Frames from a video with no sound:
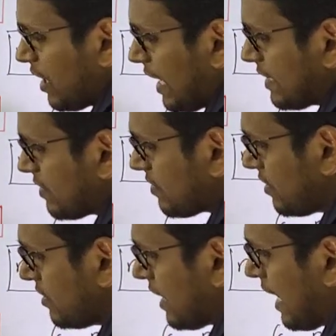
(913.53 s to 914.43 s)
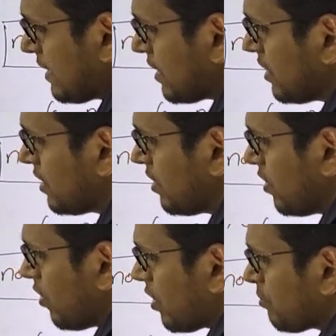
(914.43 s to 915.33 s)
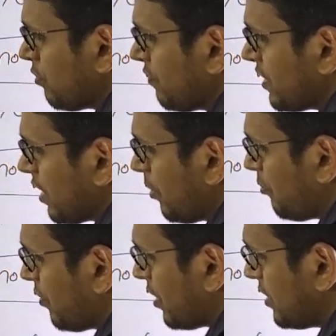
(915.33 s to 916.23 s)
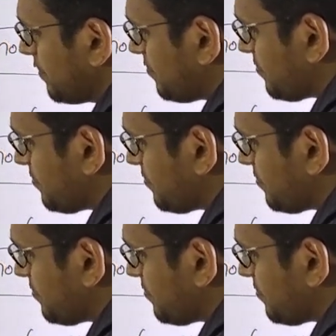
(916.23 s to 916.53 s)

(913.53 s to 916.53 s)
I can see that on moving upward,